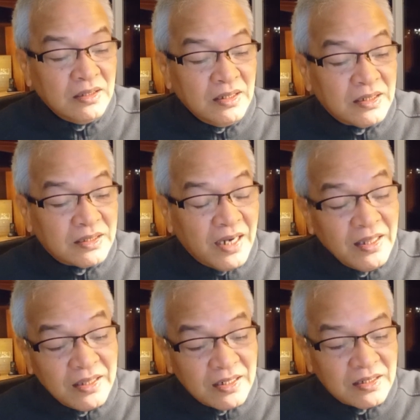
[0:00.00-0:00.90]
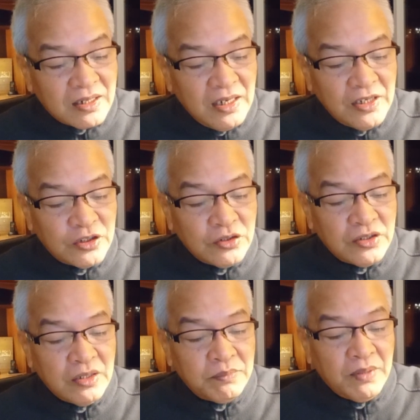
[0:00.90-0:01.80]
strengthen
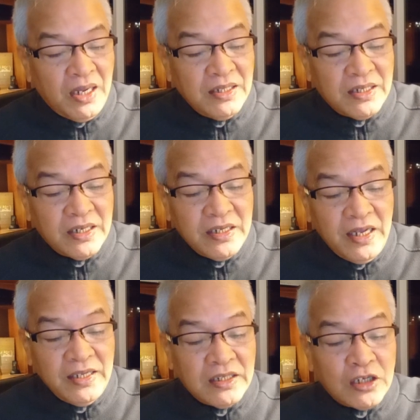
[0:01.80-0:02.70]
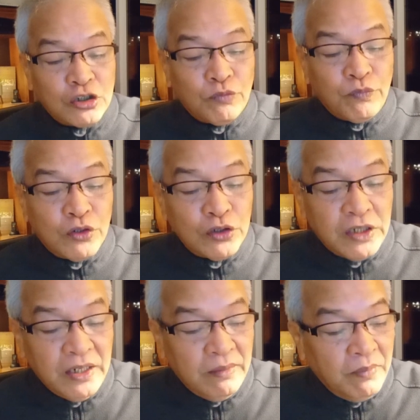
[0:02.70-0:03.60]
relationship, and create a
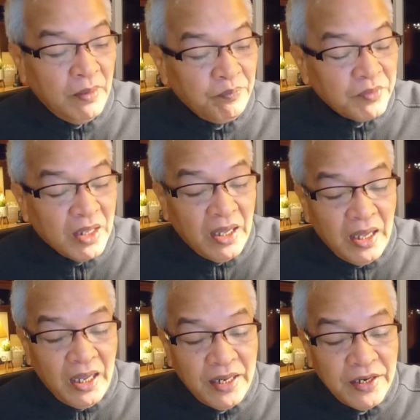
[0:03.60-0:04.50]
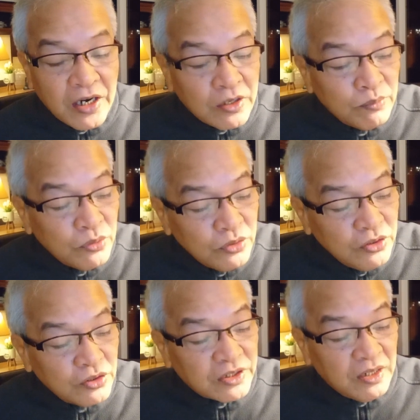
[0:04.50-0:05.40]
supportive and
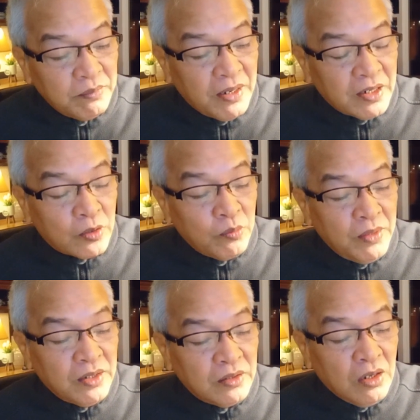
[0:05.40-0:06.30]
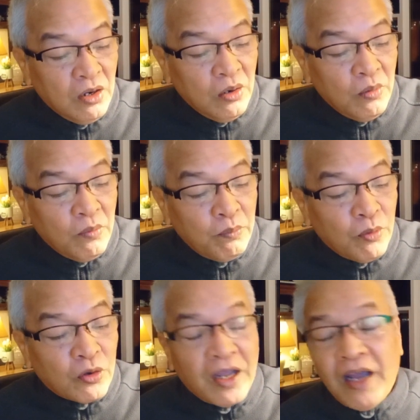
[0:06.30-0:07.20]
harmonious environment
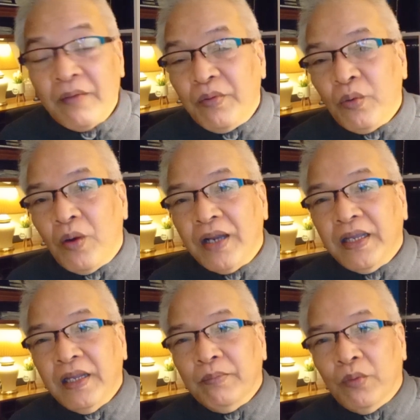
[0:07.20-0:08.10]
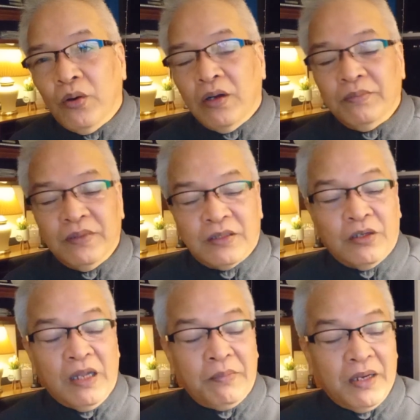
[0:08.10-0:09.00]
for everyone involved. So,
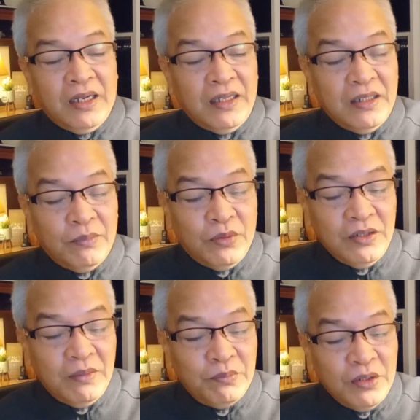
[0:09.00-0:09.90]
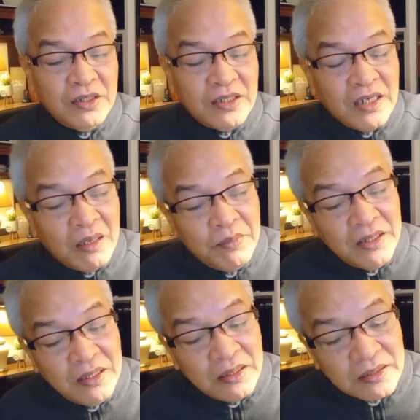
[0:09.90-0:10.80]
napakaganda po. Yan po yung sinabi
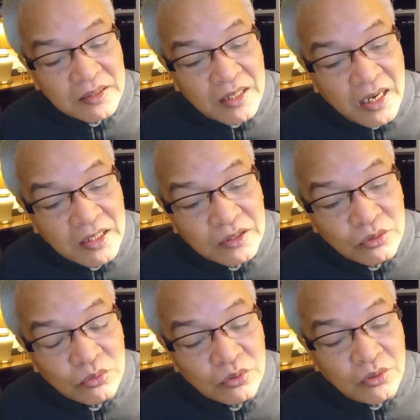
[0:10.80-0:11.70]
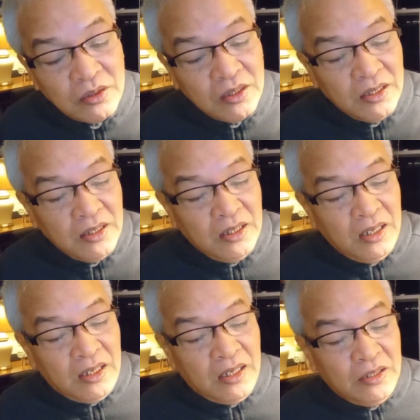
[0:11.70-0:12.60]
ni Sir Art Tumol,
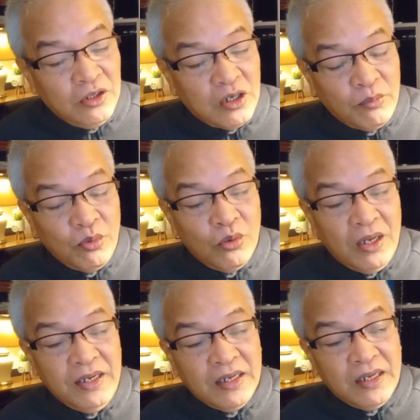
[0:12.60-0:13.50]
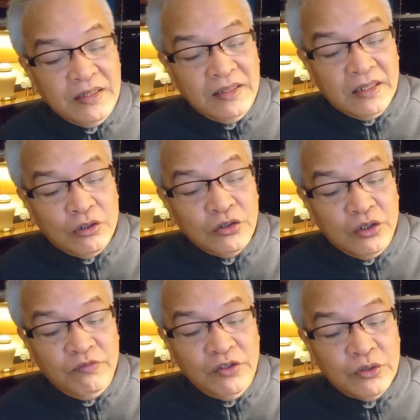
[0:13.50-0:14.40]
yung kabuuan ng kanyang
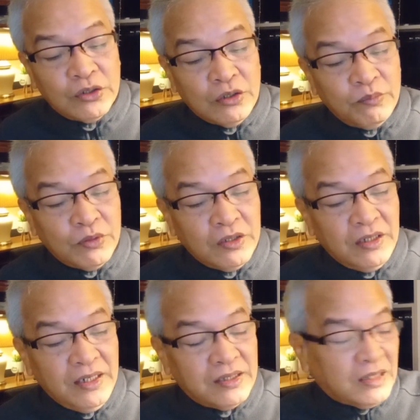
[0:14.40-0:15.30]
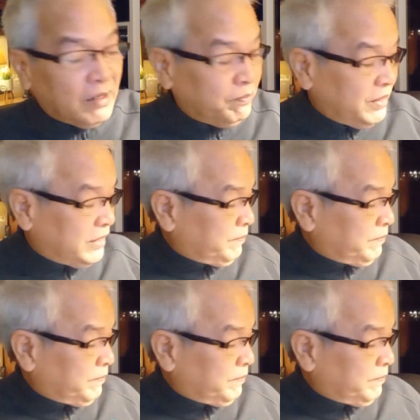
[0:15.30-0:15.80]
contribution for today's topic.